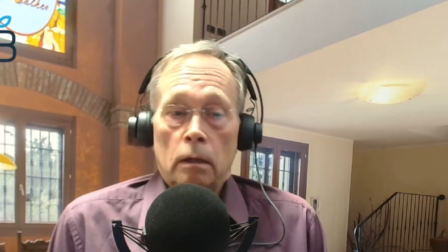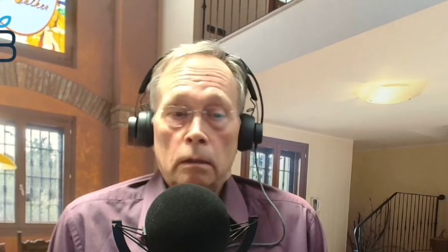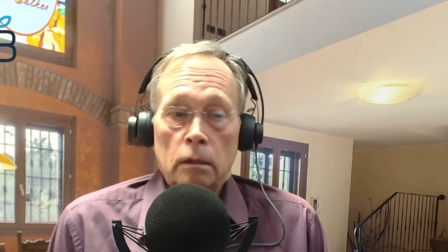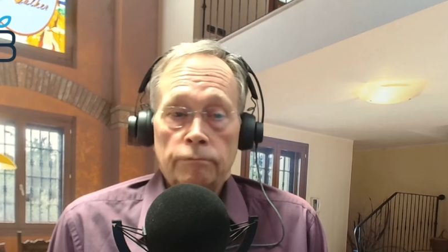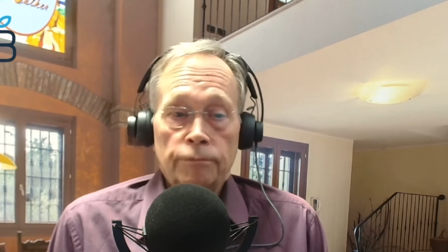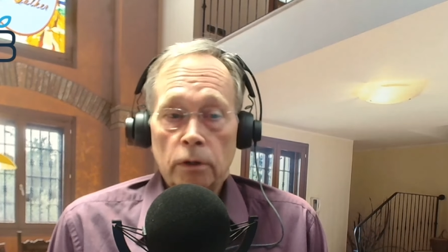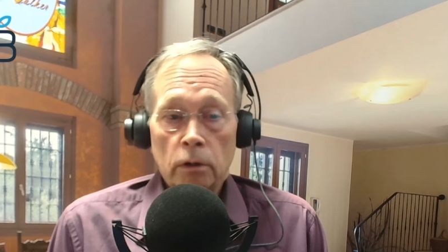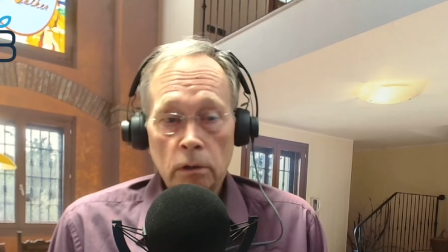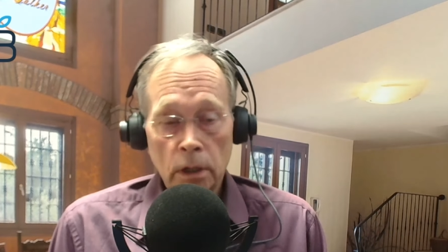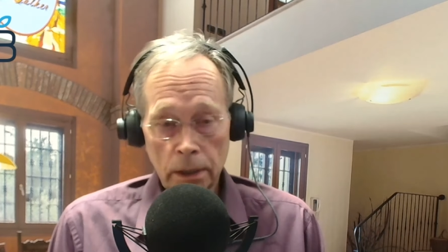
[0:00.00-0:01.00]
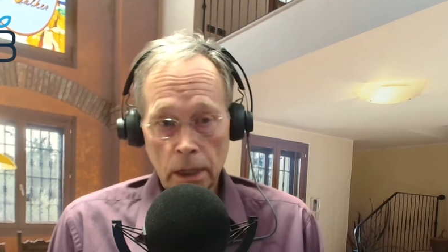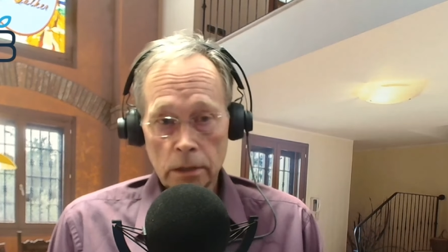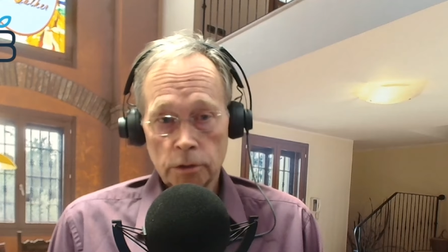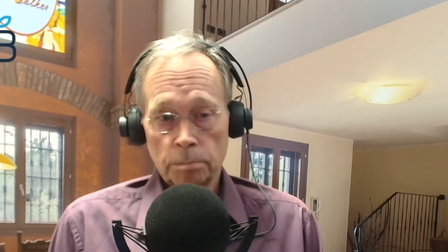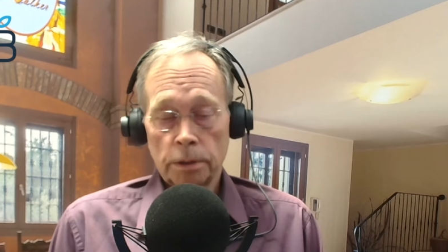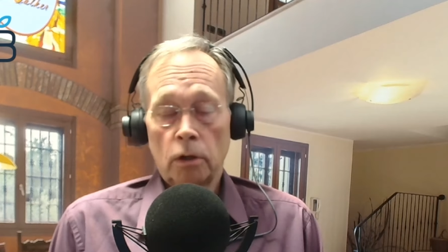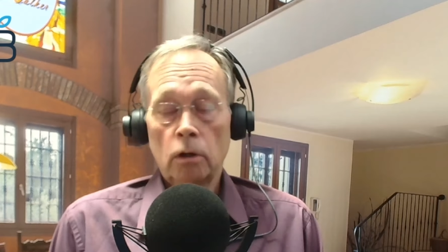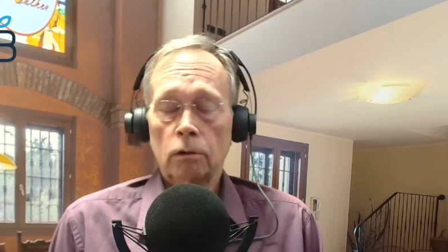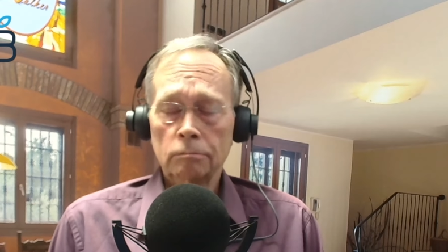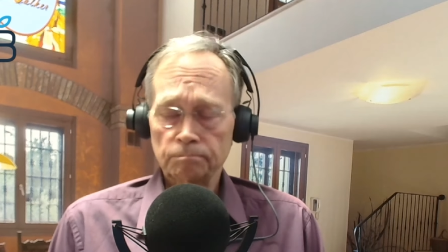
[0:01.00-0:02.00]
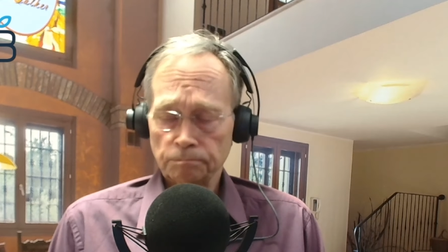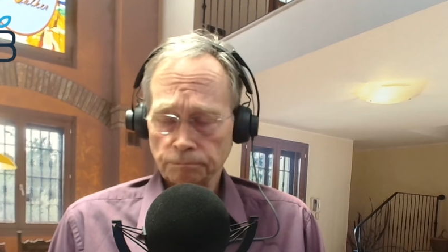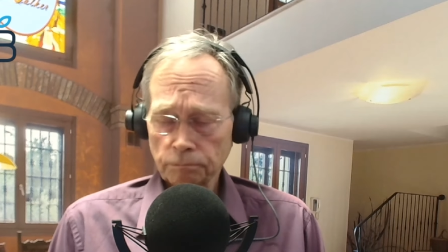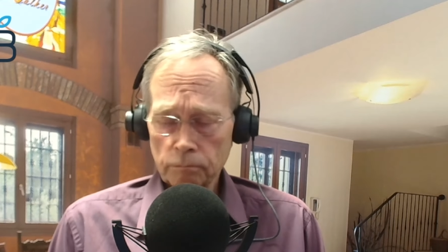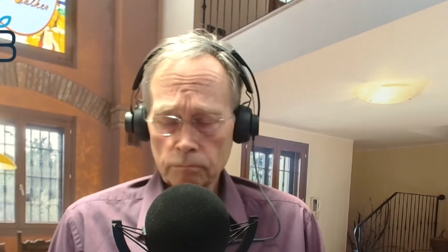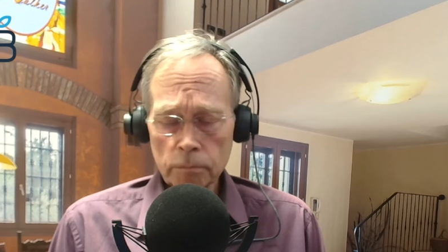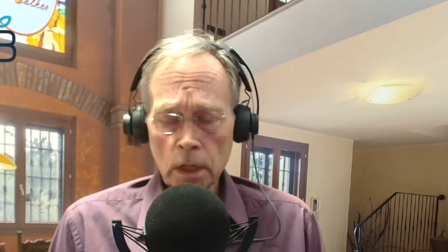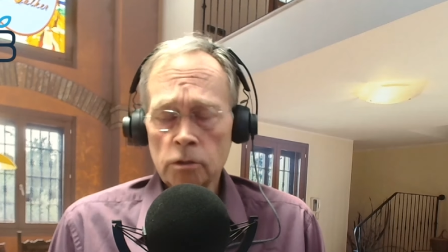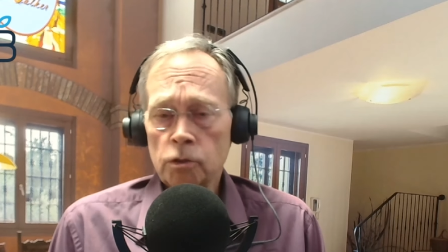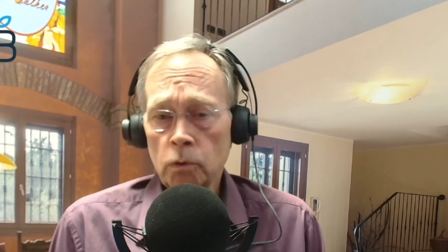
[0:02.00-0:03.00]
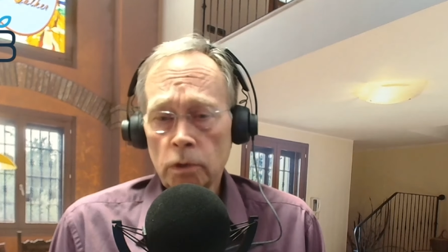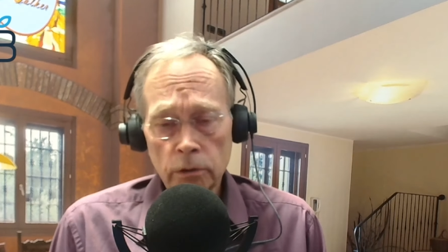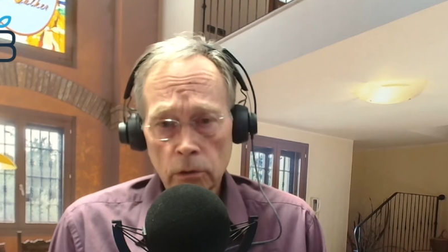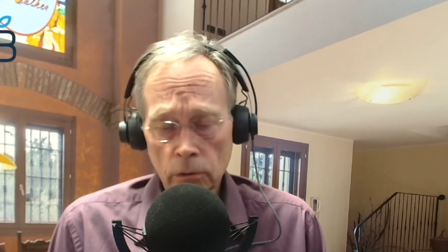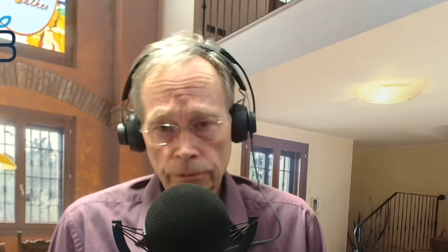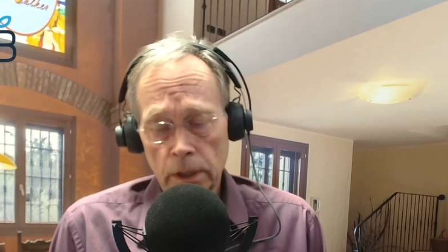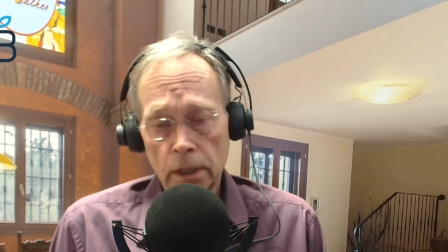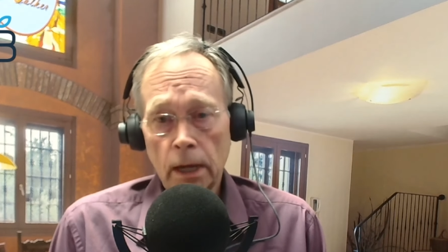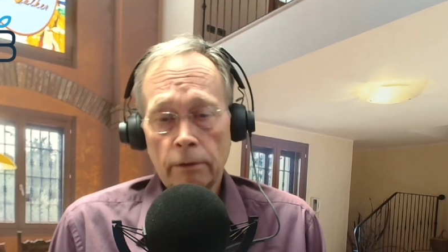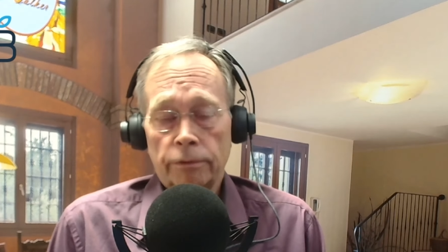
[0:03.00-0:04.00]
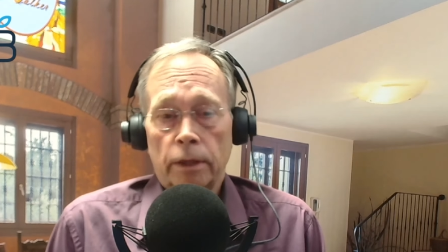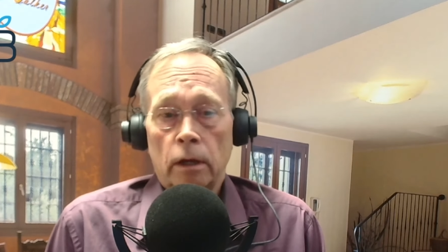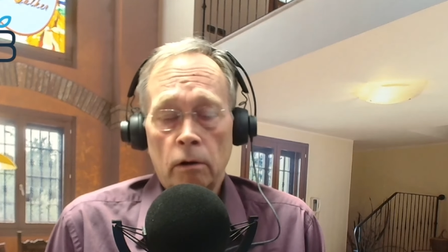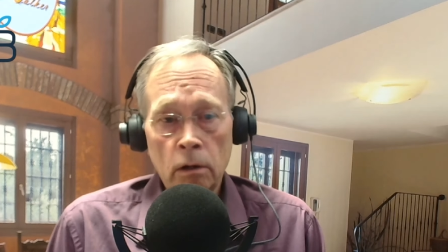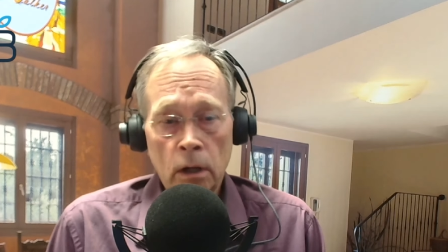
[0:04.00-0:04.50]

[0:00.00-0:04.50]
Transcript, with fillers: If you're an entrepreneur doing your own thing out there,